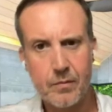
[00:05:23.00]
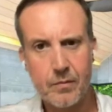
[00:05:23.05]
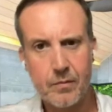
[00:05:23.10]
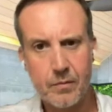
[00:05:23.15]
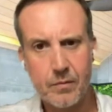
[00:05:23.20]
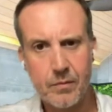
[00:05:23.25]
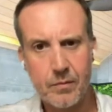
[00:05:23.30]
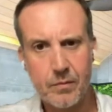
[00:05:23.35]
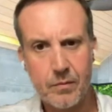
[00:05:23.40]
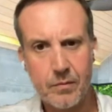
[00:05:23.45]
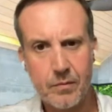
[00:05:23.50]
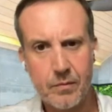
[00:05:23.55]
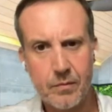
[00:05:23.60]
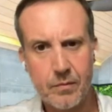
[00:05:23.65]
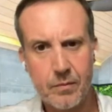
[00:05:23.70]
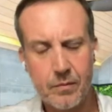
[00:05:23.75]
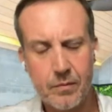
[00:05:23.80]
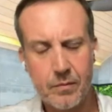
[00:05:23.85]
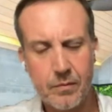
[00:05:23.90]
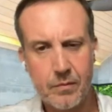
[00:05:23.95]

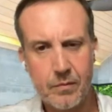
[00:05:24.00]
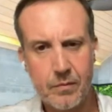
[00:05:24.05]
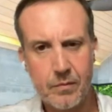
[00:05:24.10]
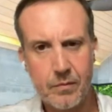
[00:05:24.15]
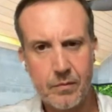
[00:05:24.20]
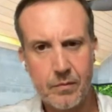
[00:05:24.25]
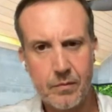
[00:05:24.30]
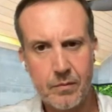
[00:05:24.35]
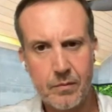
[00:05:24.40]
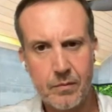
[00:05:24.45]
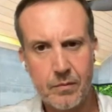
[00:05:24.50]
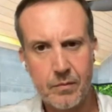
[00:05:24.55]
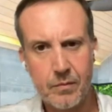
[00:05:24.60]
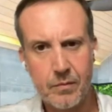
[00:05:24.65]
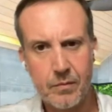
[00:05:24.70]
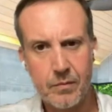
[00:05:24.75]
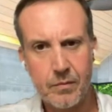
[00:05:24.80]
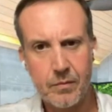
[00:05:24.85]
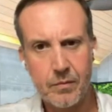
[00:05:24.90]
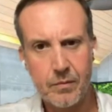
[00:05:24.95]

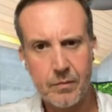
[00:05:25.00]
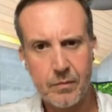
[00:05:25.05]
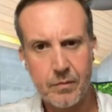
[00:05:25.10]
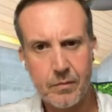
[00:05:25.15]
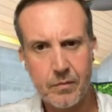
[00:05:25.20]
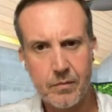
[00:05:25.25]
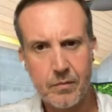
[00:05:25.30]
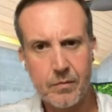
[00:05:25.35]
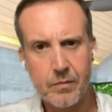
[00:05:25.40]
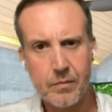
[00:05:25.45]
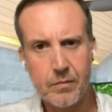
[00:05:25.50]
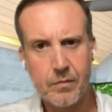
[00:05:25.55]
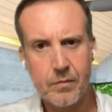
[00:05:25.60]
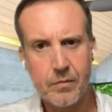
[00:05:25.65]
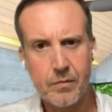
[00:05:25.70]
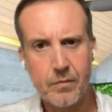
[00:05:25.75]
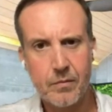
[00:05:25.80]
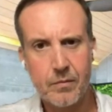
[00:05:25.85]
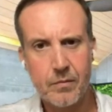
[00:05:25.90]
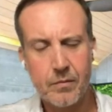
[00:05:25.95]

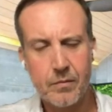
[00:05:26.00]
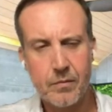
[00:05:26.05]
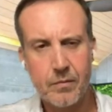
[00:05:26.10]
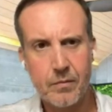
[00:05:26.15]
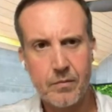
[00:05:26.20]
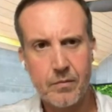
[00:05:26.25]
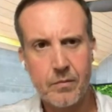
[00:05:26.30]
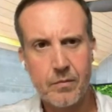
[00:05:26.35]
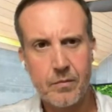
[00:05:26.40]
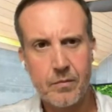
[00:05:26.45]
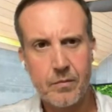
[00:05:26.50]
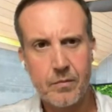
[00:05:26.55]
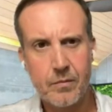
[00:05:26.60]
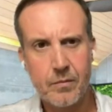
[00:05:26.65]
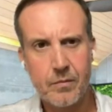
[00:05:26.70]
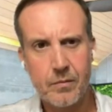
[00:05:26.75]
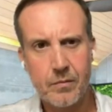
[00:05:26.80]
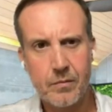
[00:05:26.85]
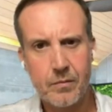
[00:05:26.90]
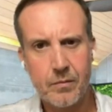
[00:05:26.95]

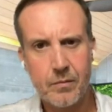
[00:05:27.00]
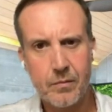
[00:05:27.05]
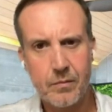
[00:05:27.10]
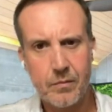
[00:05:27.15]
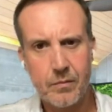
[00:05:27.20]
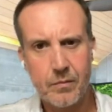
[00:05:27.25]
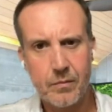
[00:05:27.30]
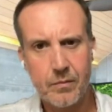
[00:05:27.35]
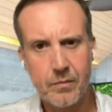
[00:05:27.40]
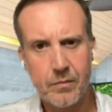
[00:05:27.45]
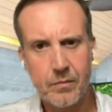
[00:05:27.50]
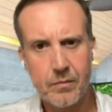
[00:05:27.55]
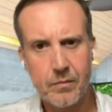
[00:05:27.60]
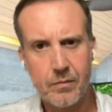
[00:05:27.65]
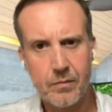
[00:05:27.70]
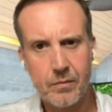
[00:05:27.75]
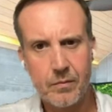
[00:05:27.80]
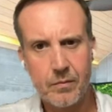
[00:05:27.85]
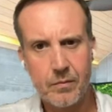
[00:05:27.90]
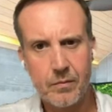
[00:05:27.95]

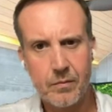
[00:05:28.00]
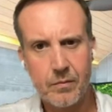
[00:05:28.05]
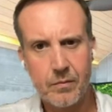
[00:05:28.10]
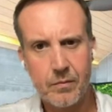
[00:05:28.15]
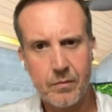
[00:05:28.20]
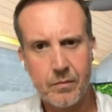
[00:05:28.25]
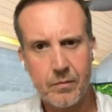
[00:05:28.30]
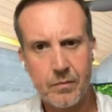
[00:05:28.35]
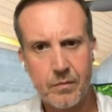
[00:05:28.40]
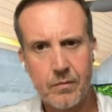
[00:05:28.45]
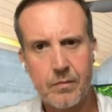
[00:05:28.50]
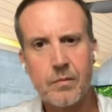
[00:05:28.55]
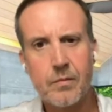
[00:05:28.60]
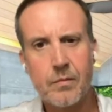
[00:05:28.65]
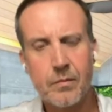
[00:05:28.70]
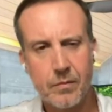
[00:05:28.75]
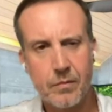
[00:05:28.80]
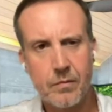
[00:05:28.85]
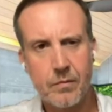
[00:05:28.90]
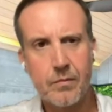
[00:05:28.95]

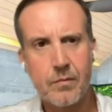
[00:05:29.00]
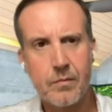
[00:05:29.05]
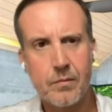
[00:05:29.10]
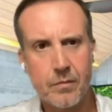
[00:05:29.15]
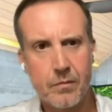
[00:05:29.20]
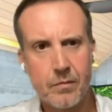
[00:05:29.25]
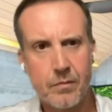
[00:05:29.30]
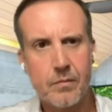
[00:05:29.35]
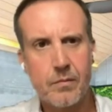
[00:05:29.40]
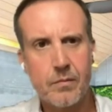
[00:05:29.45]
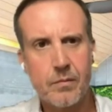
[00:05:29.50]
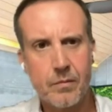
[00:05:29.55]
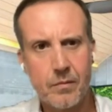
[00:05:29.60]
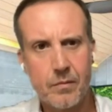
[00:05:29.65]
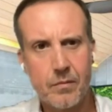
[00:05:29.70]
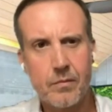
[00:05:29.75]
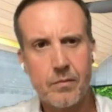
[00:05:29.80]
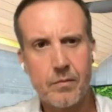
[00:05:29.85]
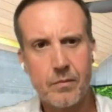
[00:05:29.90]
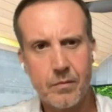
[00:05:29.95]

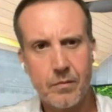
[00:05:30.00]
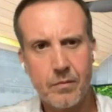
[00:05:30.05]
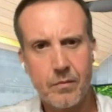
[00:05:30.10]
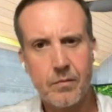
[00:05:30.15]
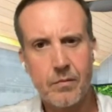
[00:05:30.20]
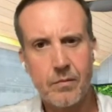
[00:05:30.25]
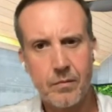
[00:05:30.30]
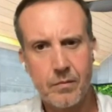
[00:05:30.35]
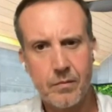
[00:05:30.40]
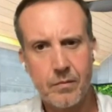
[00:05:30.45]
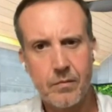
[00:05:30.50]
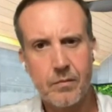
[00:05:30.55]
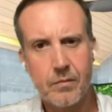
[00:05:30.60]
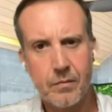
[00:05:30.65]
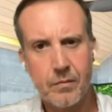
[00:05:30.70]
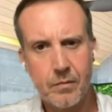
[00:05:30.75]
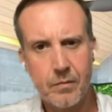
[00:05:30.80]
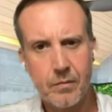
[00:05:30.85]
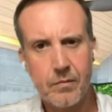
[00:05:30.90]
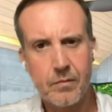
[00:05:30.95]
(not speaking)